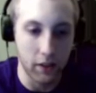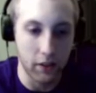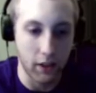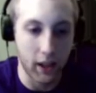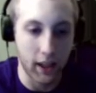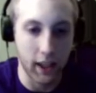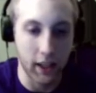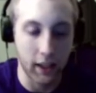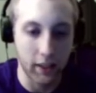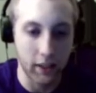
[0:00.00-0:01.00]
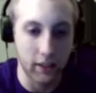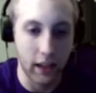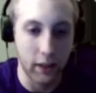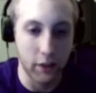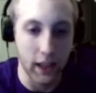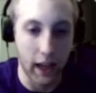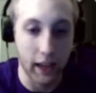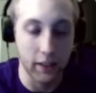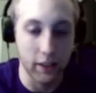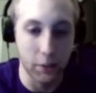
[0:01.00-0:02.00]
ducking into safety
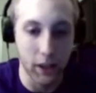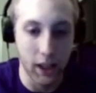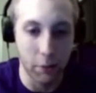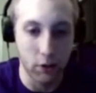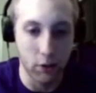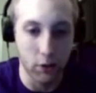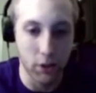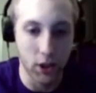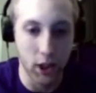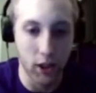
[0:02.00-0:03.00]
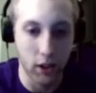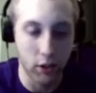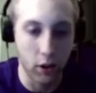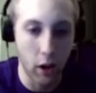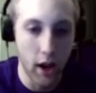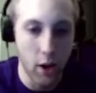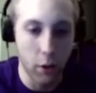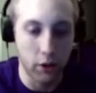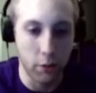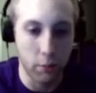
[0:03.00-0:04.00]
and still being able to use the machine gun. So
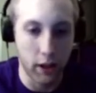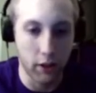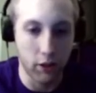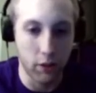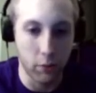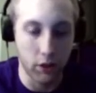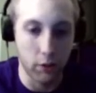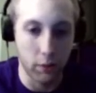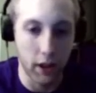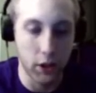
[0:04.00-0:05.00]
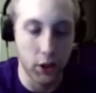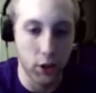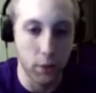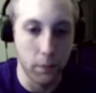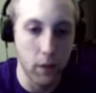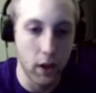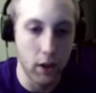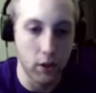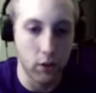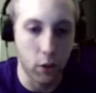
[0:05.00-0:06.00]
once you're ready to shoot,
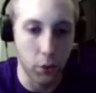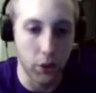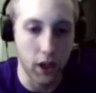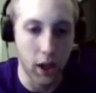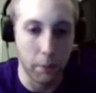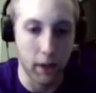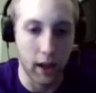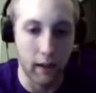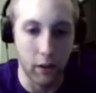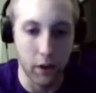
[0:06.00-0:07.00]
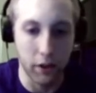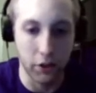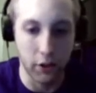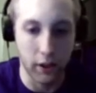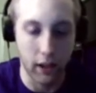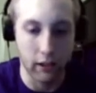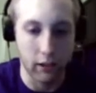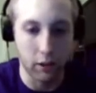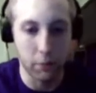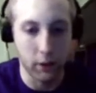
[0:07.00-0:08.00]
just hold the up arrow until your character
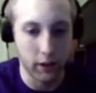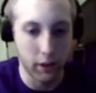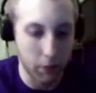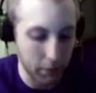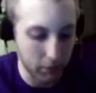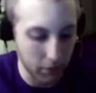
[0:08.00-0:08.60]
completely pops up